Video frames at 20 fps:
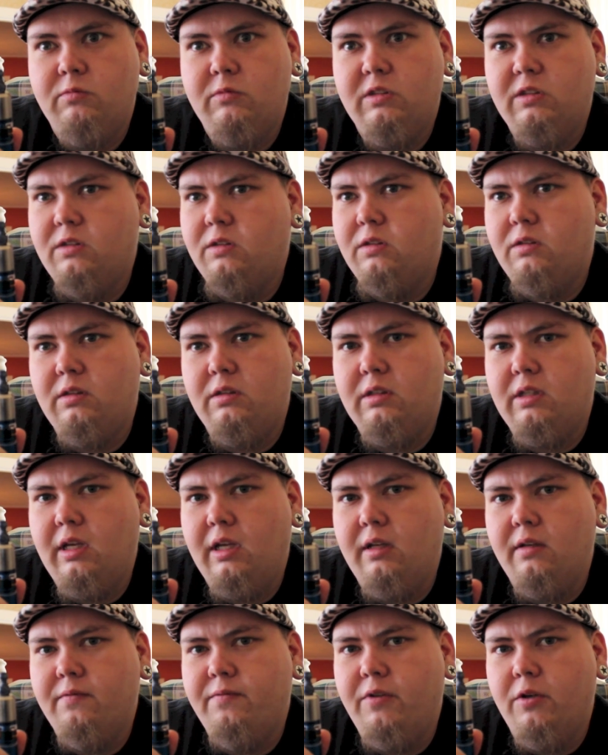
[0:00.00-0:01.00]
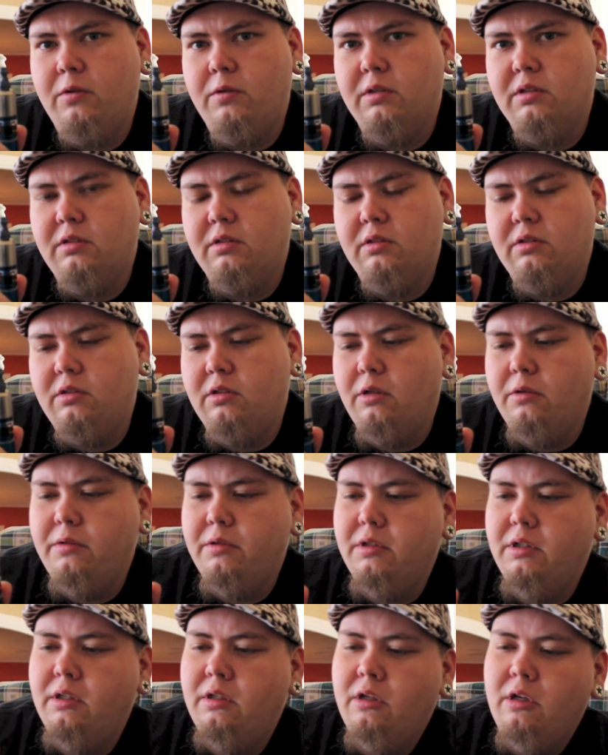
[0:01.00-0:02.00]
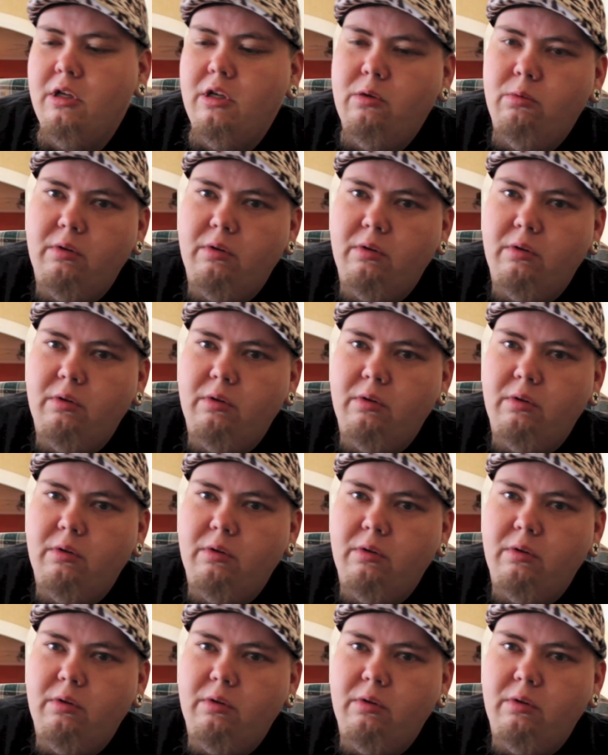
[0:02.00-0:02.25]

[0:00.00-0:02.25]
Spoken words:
just dang focus is no good.